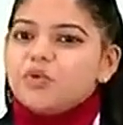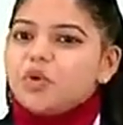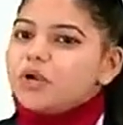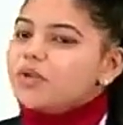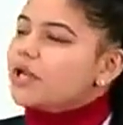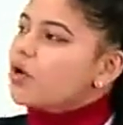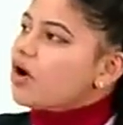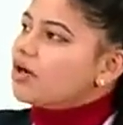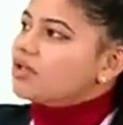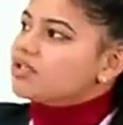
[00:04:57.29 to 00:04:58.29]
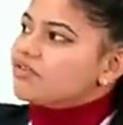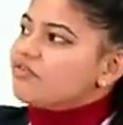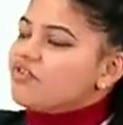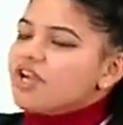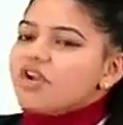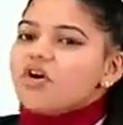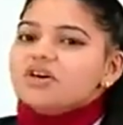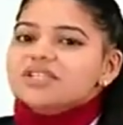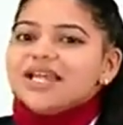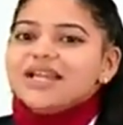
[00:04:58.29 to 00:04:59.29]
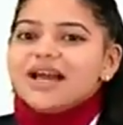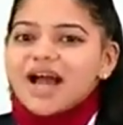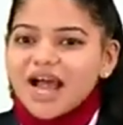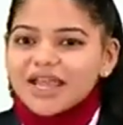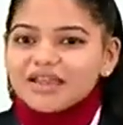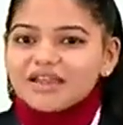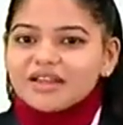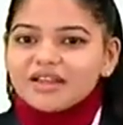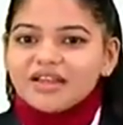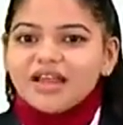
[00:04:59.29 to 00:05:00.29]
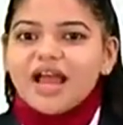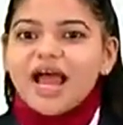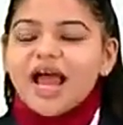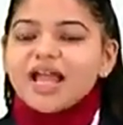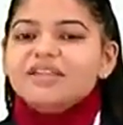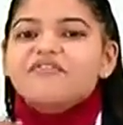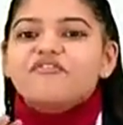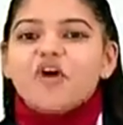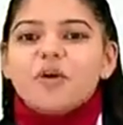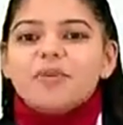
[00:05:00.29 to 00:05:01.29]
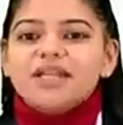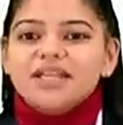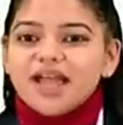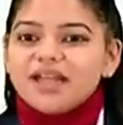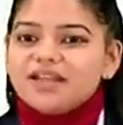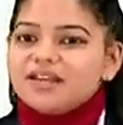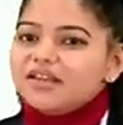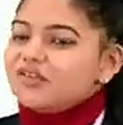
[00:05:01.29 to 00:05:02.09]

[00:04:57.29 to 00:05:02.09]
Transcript: what we got is a phenoxide ion and the formaldehyde